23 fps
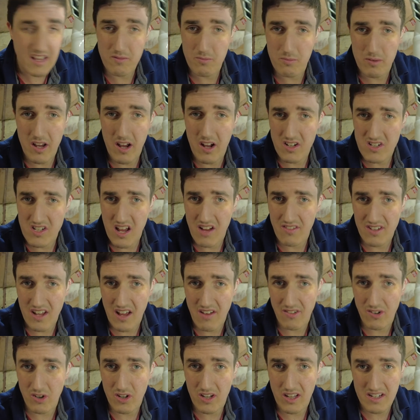we also have to
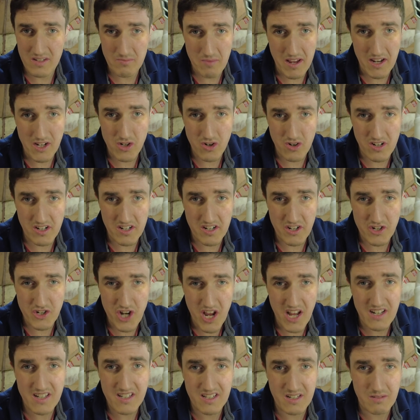have a look and make sure that the
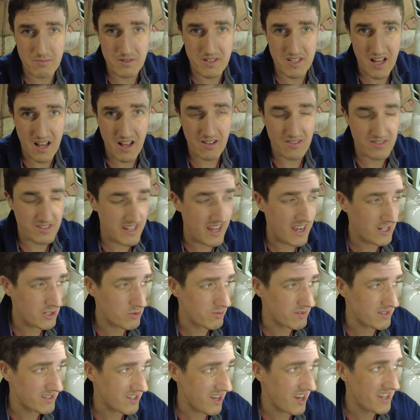jets themselves, the
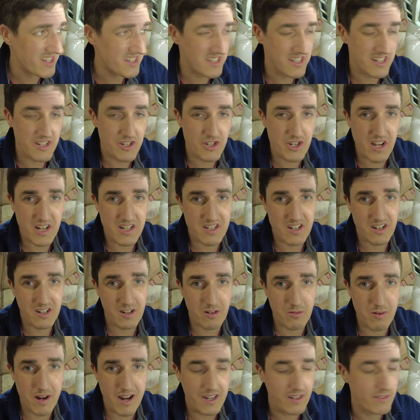actual size of the jets, are
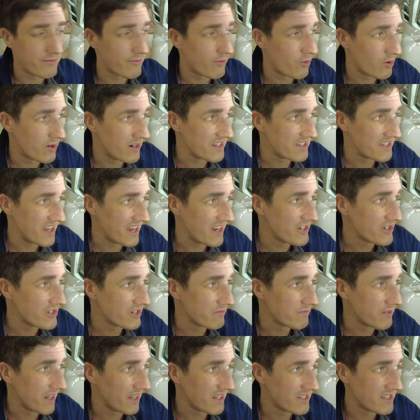correct for this engine
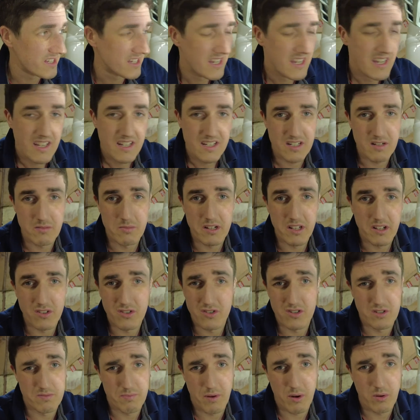because somebody could
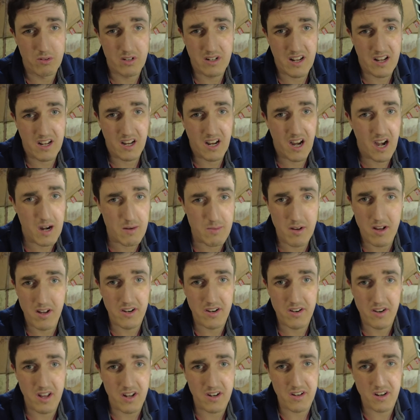have just bolted that carb on
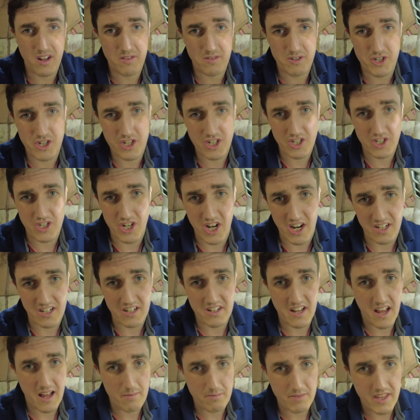and not not check the
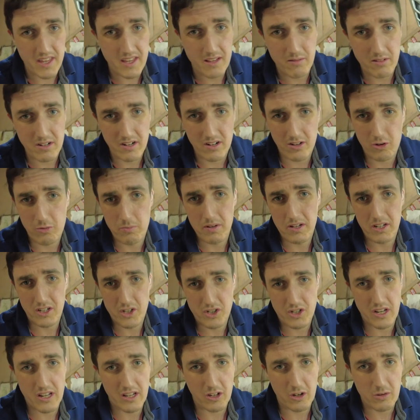damn thing with it. It could be
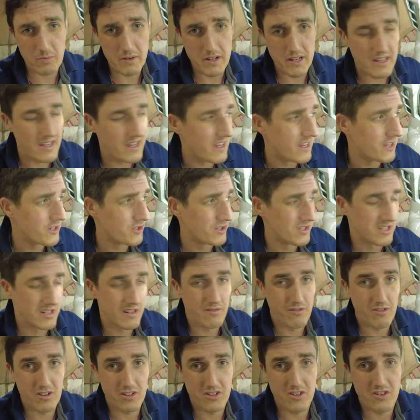it could be uh,
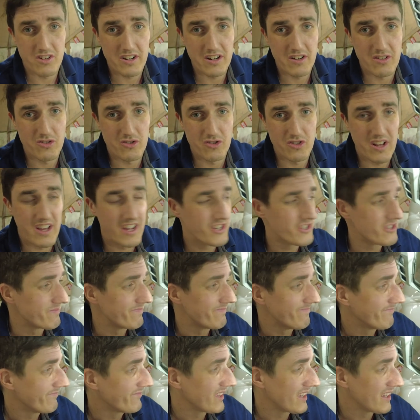adjusted for a thirteen hundred engine.
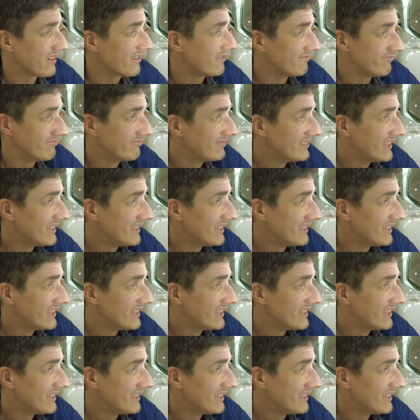You know,